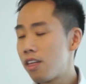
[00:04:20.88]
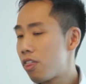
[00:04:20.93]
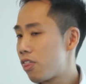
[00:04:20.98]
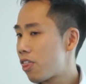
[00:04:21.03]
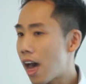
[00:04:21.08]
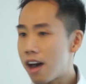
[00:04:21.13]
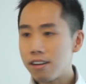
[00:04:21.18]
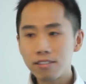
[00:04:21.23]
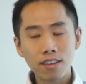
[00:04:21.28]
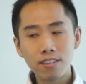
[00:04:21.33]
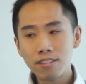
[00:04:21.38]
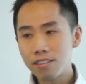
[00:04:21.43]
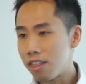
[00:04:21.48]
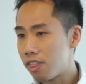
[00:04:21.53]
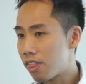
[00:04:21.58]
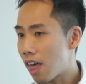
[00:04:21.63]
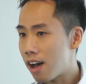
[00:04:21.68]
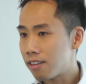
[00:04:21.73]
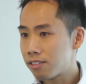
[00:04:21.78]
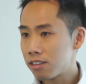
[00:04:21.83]
thousands
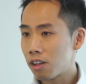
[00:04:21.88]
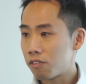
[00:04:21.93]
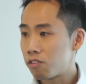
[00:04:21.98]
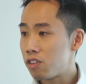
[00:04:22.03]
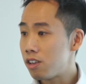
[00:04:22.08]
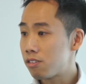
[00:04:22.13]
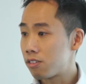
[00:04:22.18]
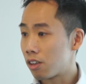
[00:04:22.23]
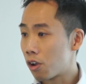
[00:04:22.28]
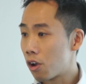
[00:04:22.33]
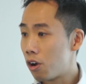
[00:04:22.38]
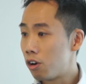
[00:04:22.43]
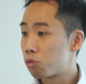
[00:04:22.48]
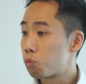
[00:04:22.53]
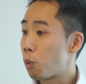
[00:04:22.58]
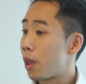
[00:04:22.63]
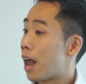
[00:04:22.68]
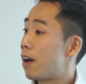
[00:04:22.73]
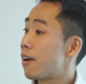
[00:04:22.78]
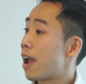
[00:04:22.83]
and thousands of years ago
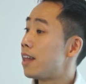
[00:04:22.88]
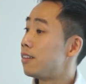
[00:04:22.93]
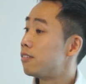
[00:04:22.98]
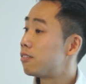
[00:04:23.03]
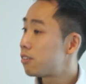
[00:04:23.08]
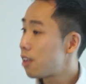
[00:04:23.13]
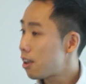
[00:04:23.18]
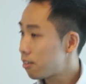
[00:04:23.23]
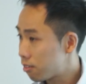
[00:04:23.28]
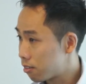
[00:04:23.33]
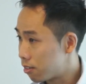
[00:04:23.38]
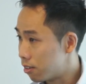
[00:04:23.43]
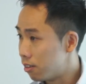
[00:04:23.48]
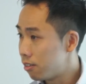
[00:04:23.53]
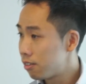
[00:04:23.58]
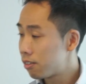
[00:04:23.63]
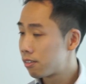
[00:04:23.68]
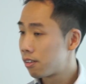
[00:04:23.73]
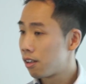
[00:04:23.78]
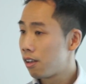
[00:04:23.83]
when our
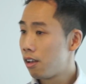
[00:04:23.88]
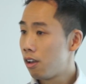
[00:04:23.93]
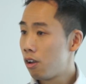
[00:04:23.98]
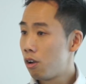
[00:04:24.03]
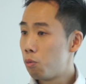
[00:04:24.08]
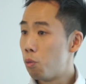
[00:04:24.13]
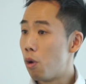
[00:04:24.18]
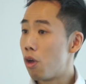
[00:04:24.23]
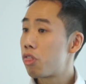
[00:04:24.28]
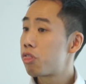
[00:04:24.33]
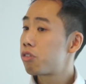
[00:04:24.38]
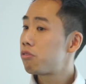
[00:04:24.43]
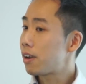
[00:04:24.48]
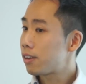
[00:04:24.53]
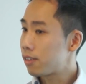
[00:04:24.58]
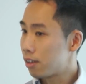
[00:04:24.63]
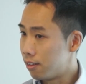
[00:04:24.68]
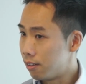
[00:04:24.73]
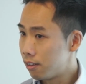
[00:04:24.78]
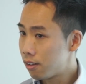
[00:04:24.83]
ancestors were
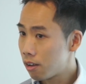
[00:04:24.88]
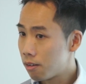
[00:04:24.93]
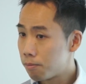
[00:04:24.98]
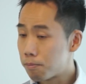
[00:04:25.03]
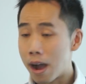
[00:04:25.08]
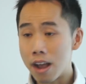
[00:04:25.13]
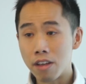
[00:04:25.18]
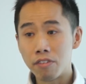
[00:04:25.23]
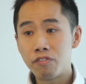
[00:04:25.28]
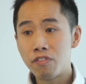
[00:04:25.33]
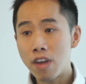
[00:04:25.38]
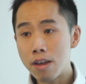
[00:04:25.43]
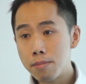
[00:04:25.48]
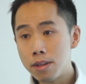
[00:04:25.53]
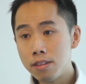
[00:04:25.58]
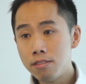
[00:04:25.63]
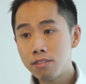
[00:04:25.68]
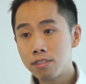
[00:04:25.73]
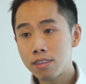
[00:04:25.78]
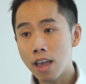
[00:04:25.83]
threatened by
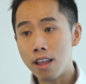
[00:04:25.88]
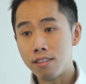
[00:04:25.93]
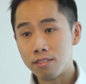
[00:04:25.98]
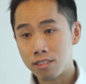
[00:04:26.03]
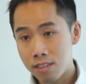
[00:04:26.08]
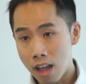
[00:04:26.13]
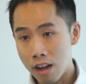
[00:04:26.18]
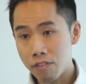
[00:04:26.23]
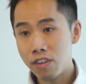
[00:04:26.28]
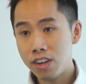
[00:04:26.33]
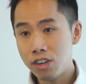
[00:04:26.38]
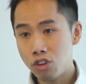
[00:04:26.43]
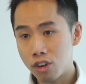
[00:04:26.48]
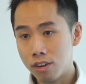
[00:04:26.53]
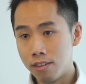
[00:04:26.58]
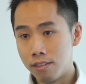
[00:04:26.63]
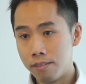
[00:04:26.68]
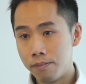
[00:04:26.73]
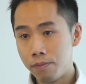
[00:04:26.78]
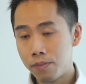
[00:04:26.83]
famines and
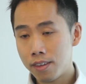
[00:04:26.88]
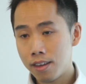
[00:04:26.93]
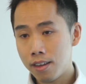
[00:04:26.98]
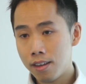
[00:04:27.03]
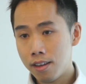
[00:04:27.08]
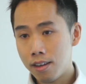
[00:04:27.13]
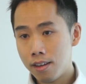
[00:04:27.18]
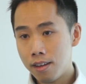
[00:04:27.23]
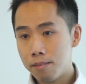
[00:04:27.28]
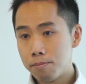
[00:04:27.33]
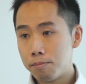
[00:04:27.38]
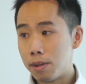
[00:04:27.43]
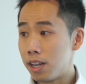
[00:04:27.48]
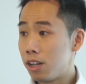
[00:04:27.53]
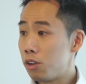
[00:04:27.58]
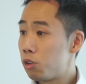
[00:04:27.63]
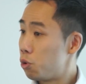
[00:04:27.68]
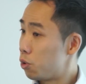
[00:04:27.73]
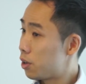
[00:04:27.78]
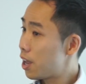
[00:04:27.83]
starvation. But
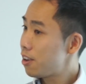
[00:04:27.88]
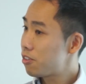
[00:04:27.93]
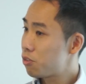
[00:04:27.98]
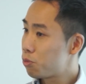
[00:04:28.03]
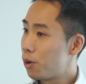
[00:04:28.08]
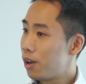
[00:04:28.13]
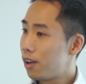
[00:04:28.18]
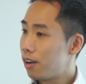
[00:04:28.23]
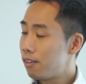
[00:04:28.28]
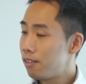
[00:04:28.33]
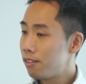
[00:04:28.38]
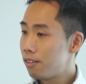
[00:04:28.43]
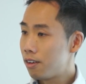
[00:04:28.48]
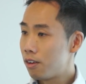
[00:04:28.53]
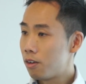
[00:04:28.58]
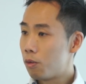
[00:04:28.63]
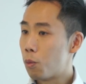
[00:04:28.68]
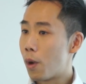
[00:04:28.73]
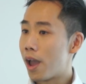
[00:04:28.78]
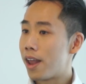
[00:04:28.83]
in today's world,
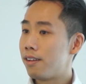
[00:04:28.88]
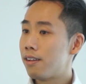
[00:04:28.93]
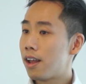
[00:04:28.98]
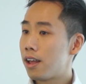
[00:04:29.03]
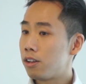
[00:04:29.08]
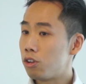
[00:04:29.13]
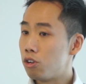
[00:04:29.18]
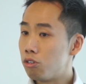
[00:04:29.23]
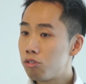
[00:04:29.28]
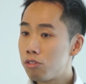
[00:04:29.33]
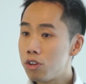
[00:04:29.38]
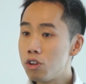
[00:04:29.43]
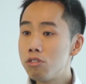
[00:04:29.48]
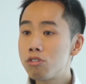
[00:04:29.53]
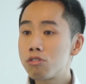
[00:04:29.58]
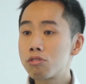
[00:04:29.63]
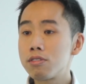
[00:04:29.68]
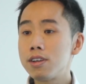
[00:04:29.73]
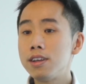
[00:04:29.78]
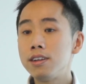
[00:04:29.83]
when
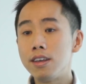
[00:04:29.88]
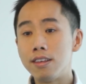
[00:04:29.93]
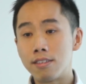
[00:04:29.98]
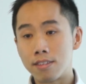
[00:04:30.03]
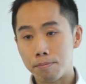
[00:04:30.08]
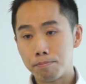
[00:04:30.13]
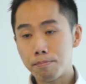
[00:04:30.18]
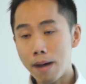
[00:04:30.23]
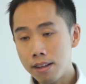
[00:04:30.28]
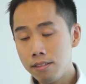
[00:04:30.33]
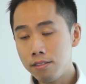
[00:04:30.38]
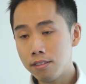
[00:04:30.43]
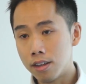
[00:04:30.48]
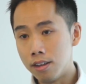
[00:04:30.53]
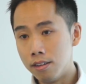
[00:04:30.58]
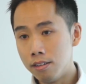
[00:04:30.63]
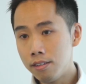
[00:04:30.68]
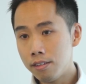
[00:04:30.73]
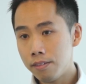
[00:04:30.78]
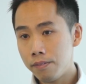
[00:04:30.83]
nutrient is
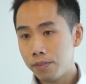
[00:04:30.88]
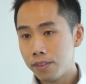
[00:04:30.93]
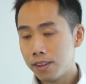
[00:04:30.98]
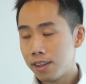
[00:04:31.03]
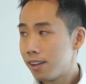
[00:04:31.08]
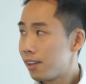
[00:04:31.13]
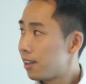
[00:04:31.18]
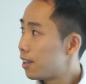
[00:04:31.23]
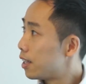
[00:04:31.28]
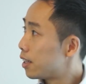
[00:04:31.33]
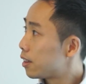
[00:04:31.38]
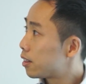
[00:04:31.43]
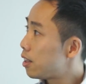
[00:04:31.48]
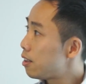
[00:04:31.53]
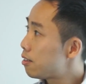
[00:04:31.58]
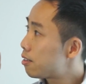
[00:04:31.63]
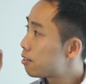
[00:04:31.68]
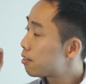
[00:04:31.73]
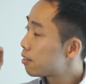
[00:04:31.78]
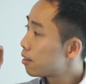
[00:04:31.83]
abundant,
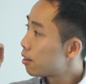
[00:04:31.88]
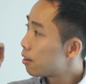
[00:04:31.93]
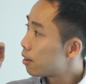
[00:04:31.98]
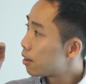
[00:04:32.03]
this